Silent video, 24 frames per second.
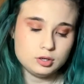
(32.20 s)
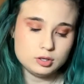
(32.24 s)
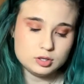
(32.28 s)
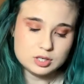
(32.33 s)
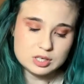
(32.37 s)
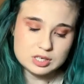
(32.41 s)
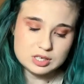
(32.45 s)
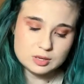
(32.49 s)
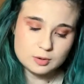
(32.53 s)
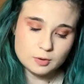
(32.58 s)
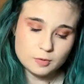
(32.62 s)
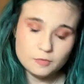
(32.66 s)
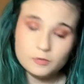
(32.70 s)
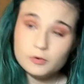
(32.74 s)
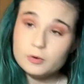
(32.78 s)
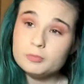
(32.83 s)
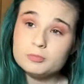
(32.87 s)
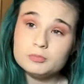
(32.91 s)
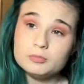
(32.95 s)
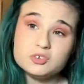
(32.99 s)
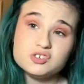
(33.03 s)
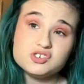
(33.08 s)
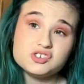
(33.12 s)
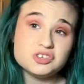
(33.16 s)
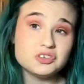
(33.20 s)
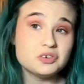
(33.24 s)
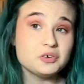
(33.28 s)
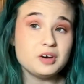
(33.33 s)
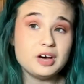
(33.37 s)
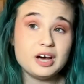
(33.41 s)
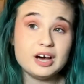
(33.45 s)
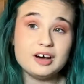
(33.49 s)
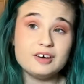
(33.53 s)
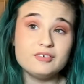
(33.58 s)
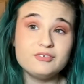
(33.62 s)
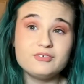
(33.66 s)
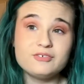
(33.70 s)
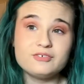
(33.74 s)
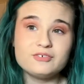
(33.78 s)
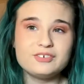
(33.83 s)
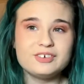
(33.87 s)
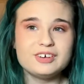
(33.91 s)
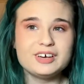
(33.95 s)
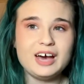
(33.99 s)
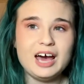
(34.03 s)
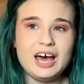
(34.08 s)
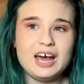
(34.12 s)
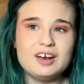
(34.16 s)
some of them do have
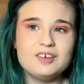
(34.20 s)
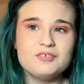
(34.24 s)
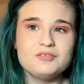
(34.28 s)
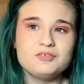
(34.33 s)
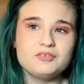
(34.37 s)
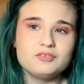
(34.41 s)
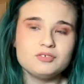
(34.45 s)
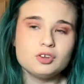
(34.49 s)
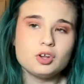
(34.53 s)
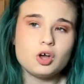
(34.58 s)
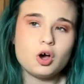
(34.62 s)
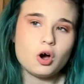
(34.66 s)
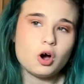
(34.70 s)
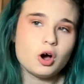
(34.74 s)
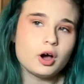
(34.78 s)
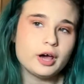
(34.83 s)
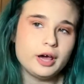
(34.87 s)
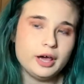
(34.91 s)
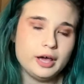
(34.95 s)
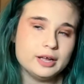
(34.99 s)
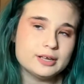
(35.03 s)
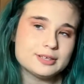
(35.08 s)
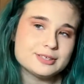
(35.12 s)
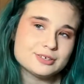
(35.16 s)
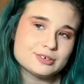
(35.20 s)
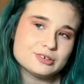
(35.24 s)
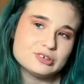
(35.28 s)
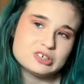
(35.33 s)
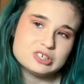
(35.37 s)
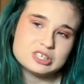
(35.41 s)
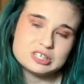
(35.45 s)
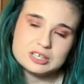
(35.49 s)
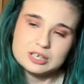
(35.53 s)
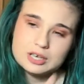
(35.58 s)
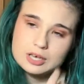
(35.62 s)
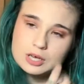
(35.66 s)
kind of long answers.